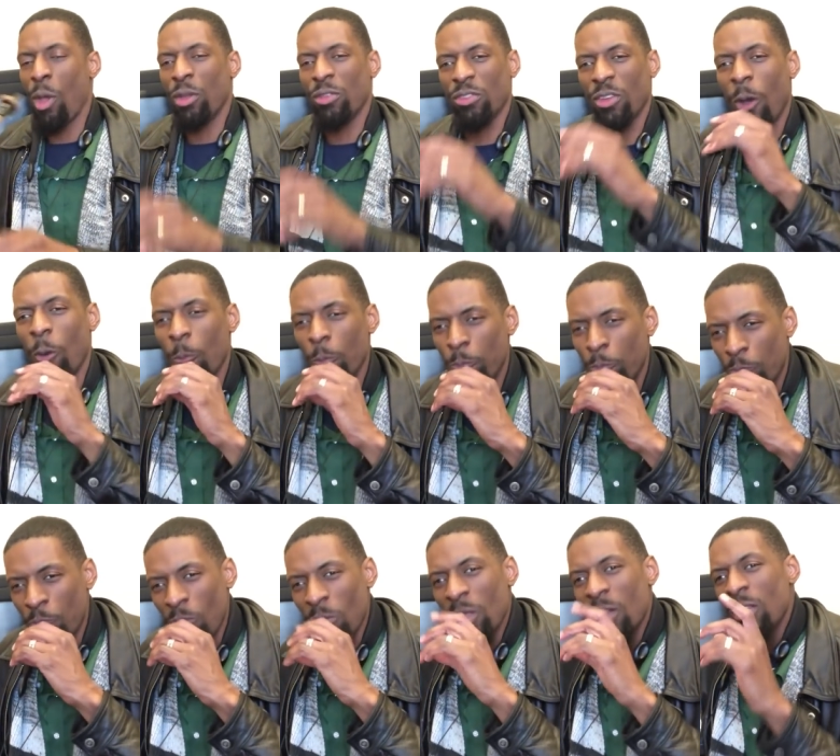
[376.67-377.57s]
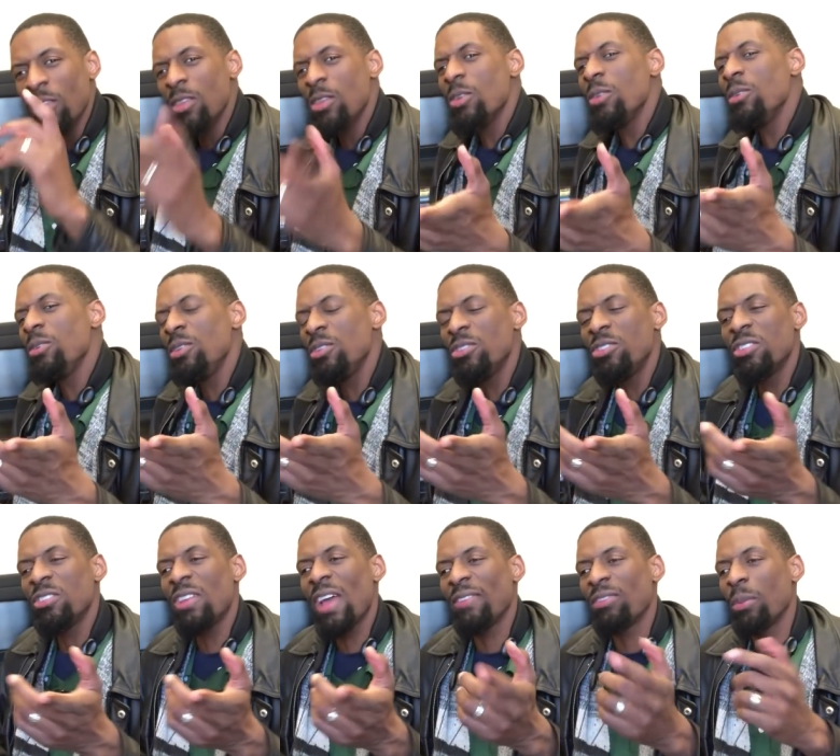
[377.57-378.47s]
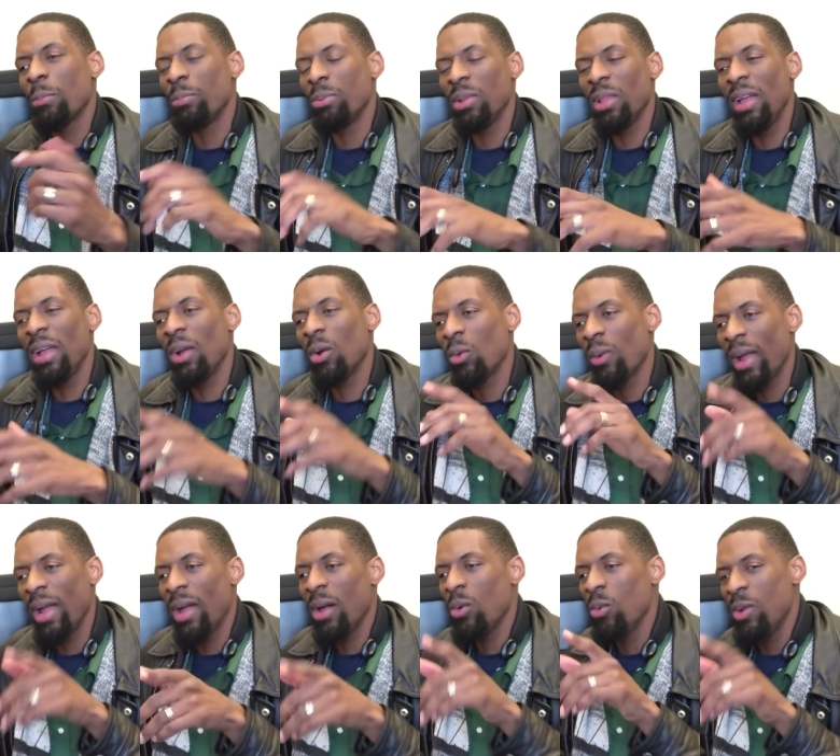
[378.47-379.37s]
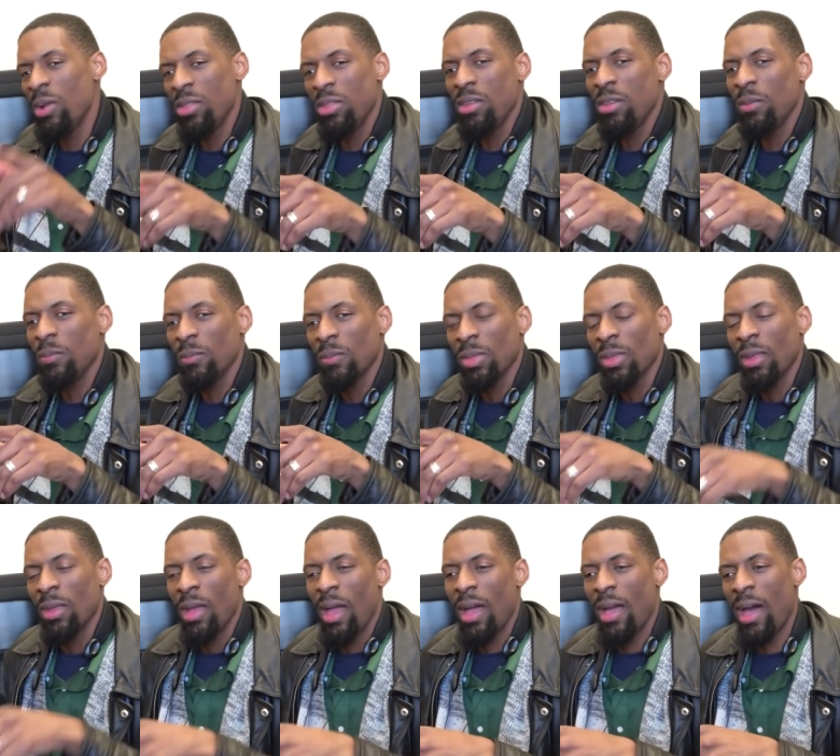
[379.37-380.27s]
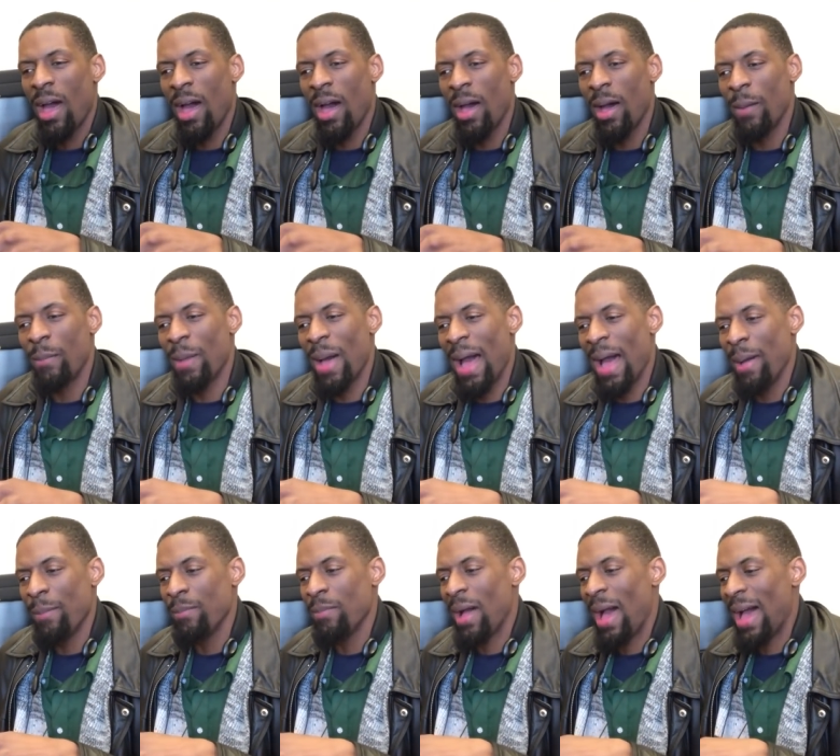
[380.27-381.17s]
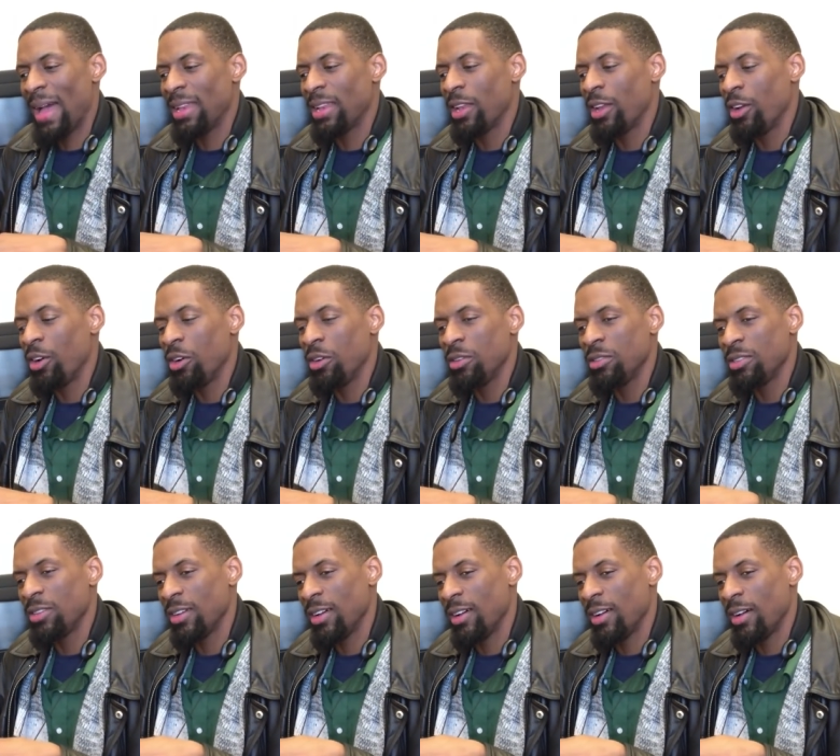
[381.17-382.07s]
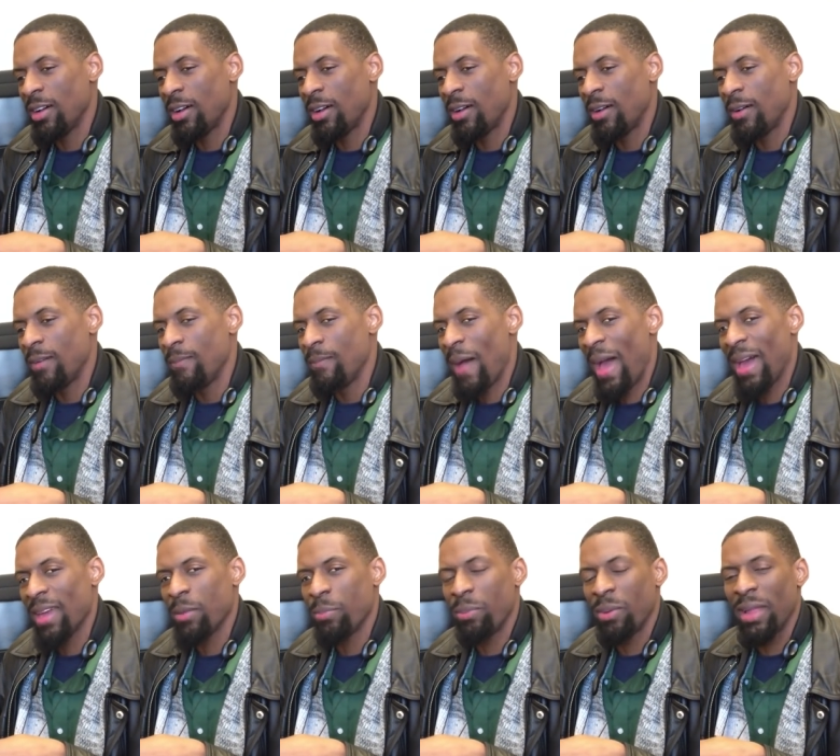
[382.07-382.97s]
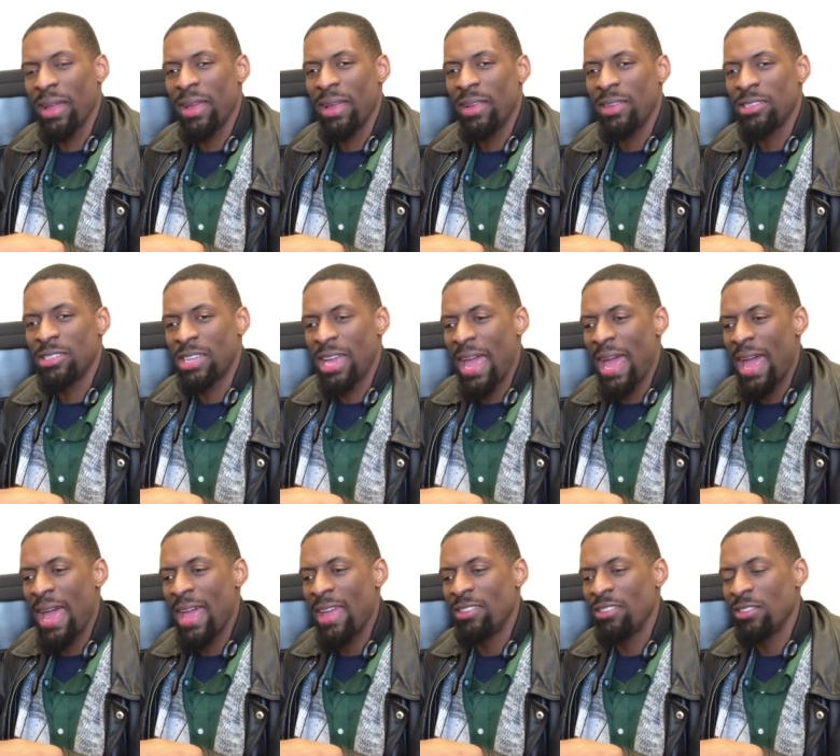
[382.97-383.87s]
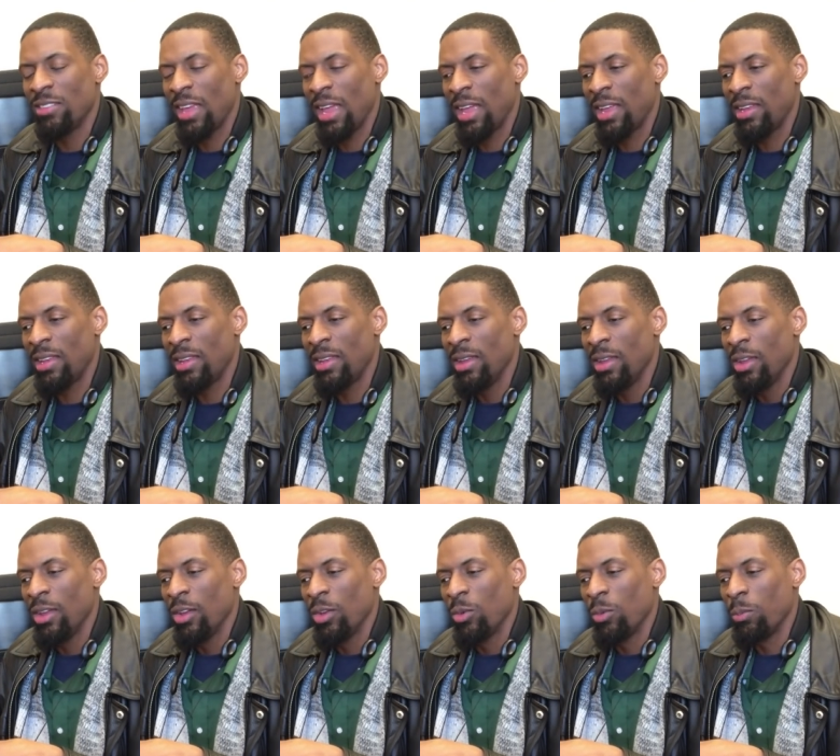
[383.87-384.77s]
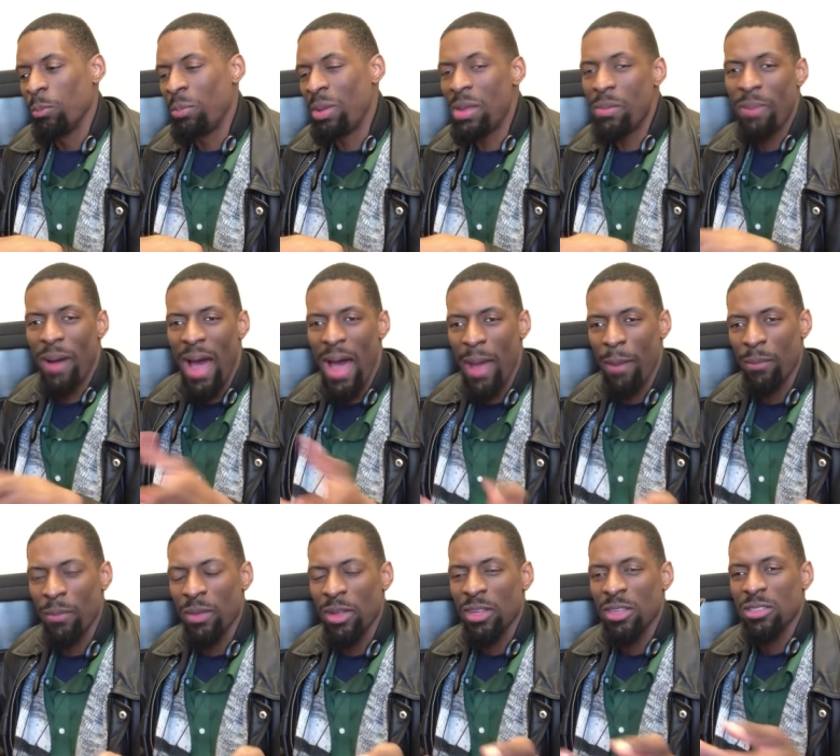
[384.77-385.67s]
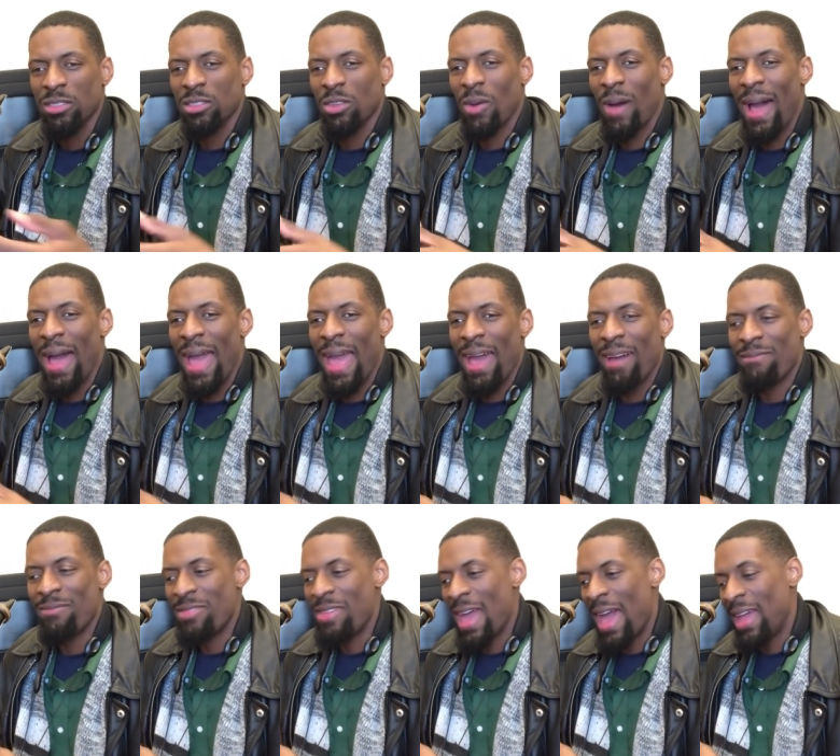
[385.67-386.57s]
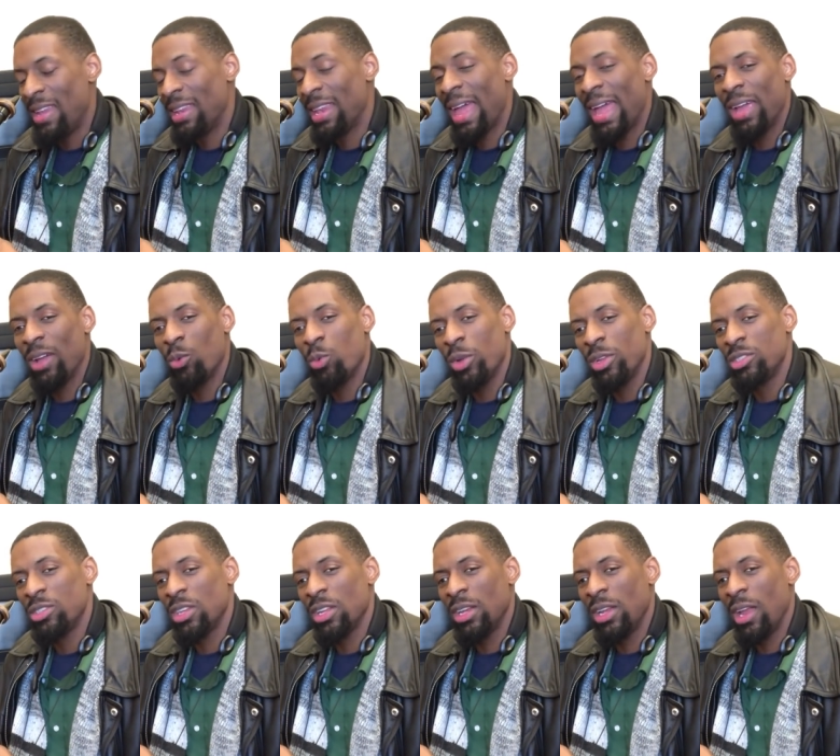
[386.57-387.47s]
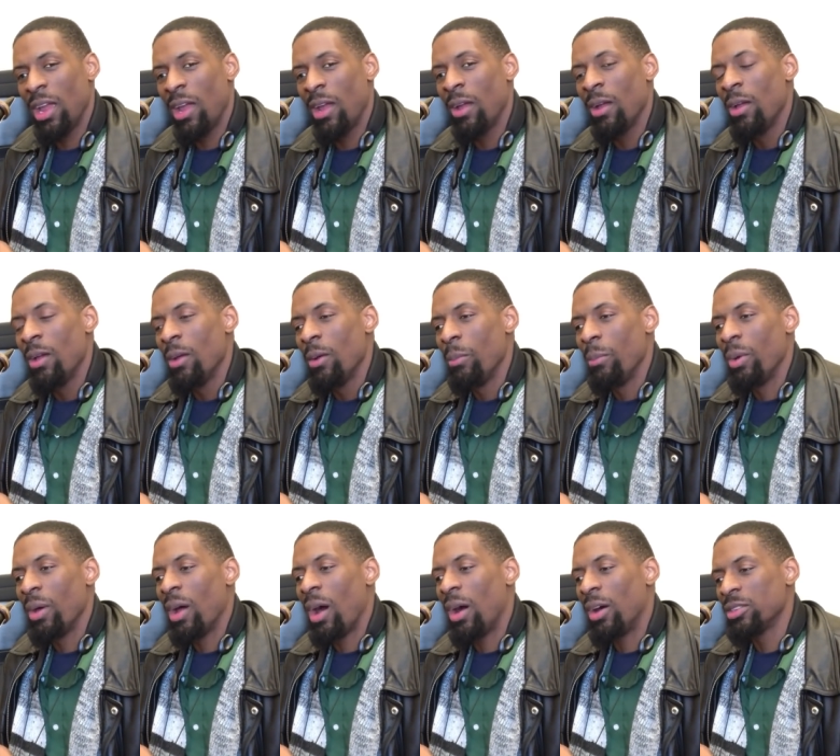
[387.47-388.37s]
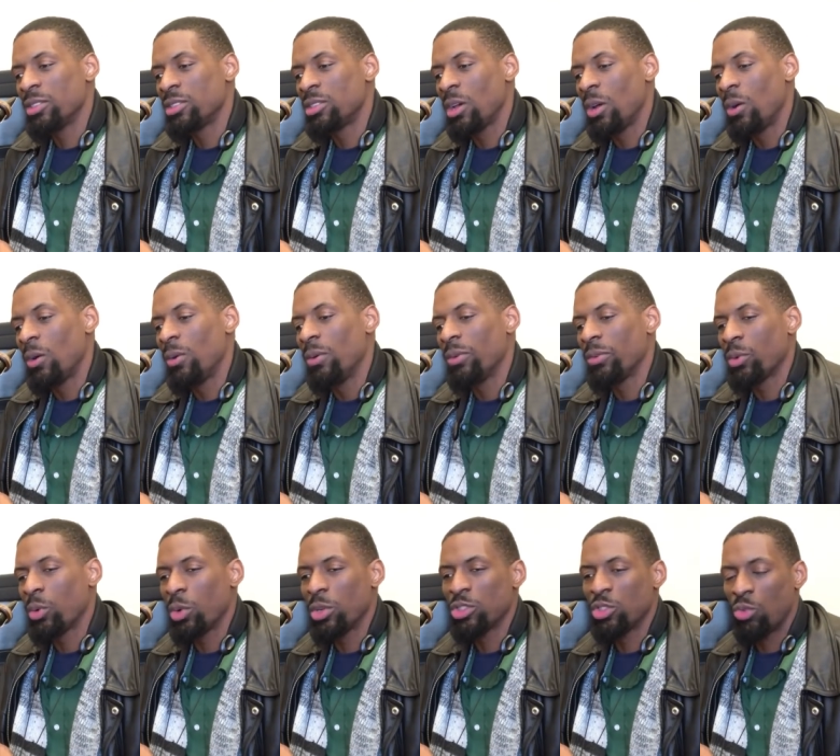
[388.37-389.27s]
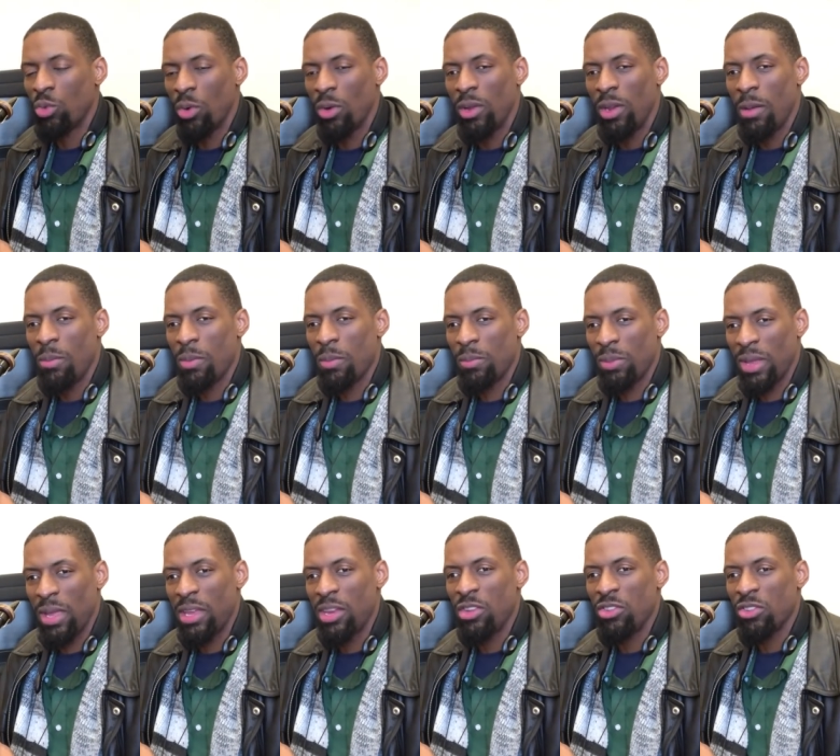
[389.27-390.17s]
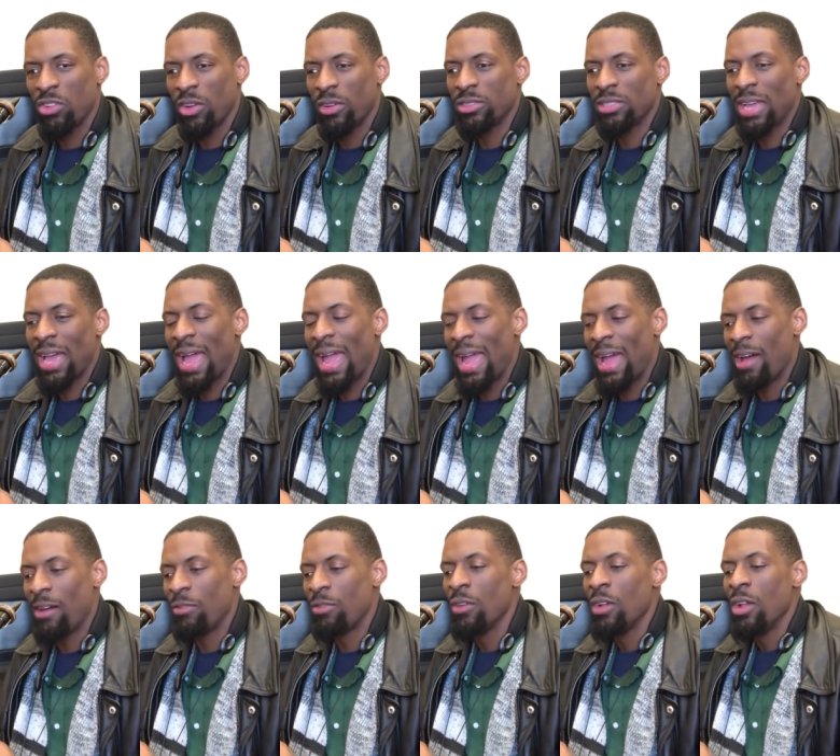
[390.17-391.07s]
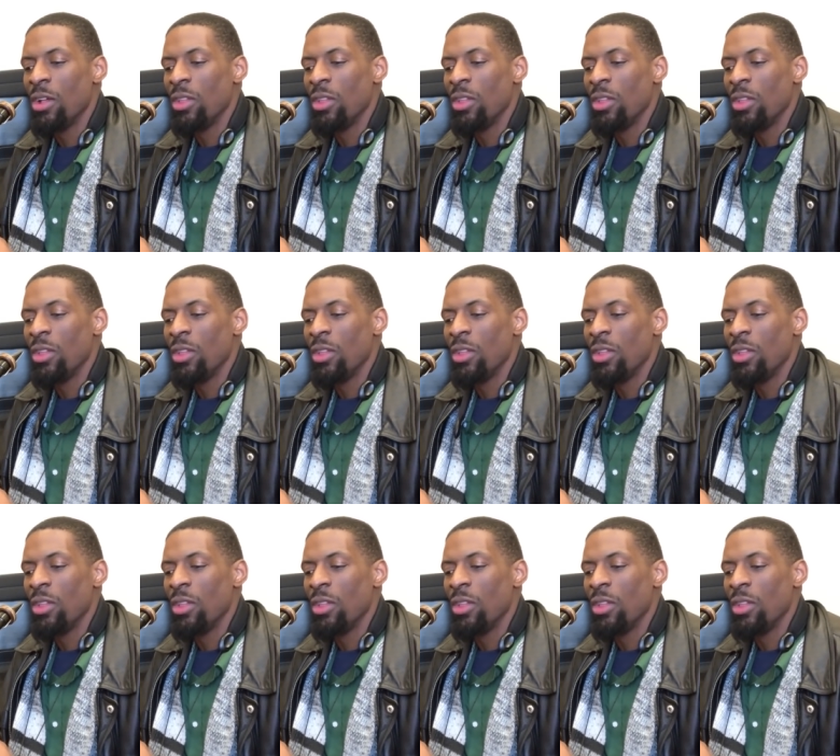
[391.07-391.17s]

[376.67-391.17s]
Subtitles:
So you just have to play around with it. I learned how to play jazz and bebop, so I have that language in there. But also, of course, growing up and playing in church, I have